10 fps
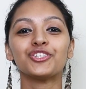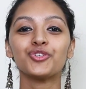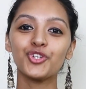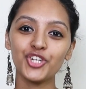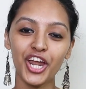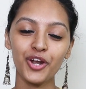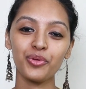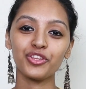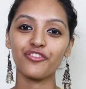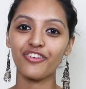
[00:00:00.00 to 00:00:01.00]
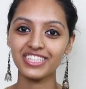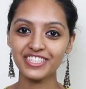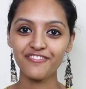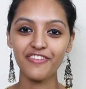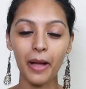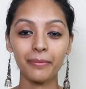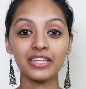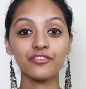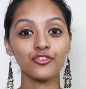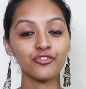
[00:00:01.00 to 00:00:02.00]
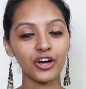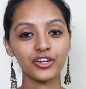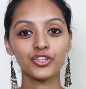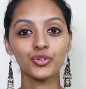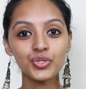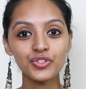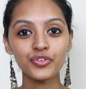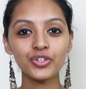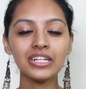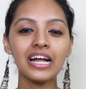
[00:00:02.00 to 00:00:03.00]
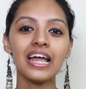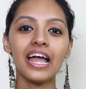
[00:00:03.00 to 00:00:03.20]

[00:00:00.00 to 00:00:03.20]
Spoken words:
Do share it with your friends and family if you found it useful,